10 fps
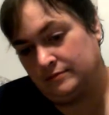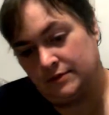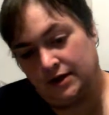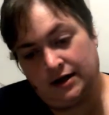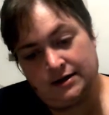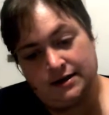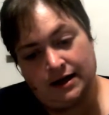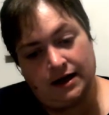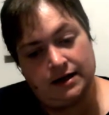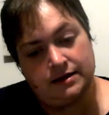Then it
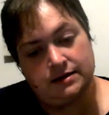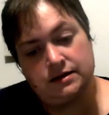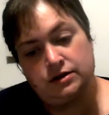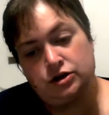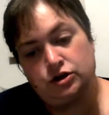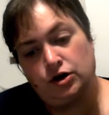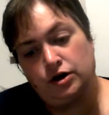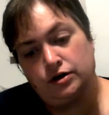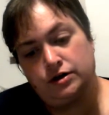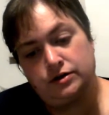says,
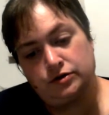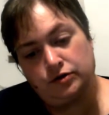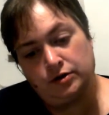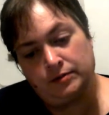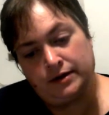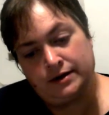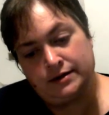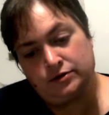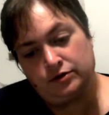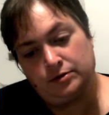start the scribbling.
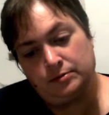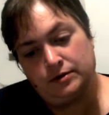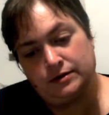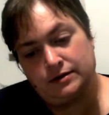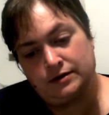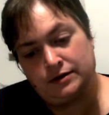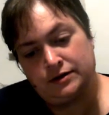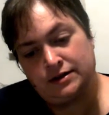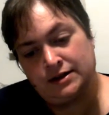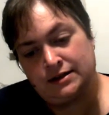Scribbles are
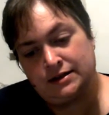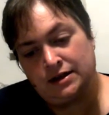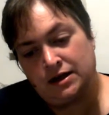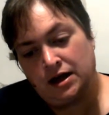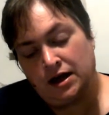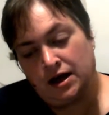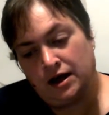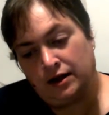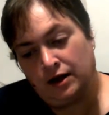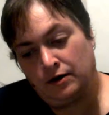just
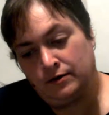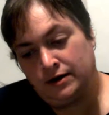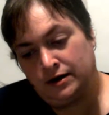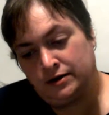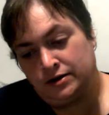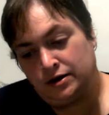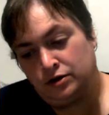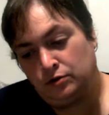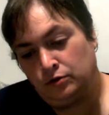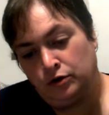along
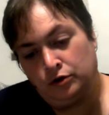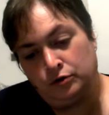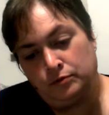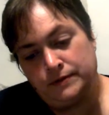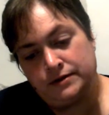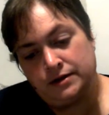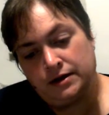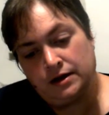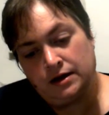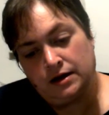continued loops.
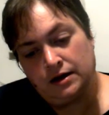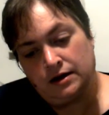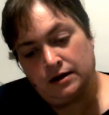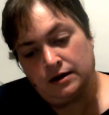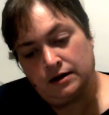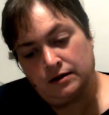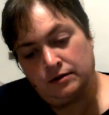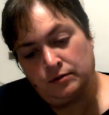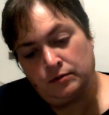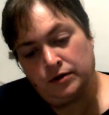
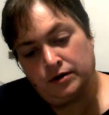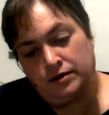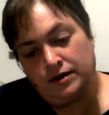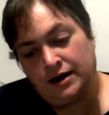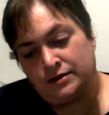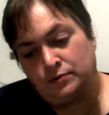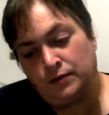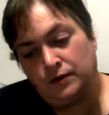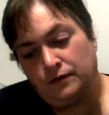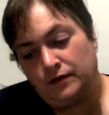What is
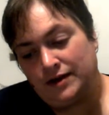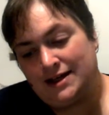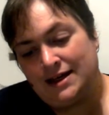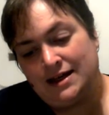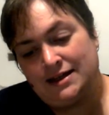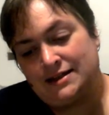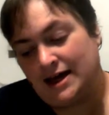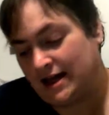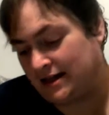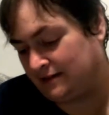wonderfully
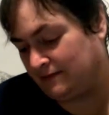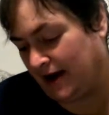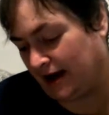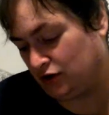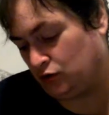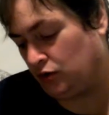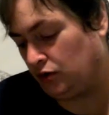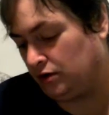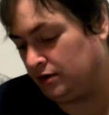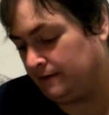
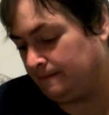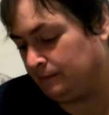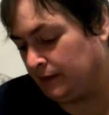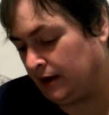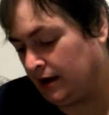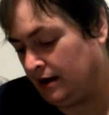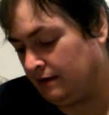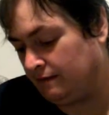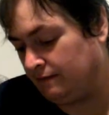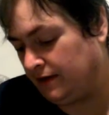satisfactual.
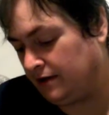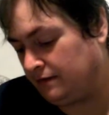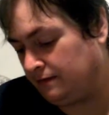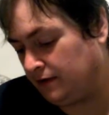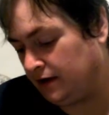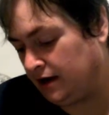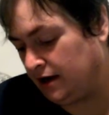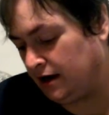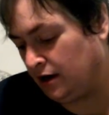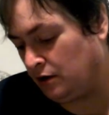Feel
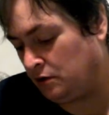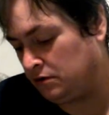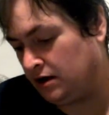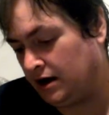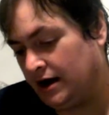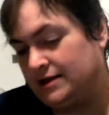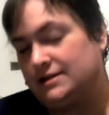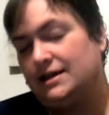free, go nuts.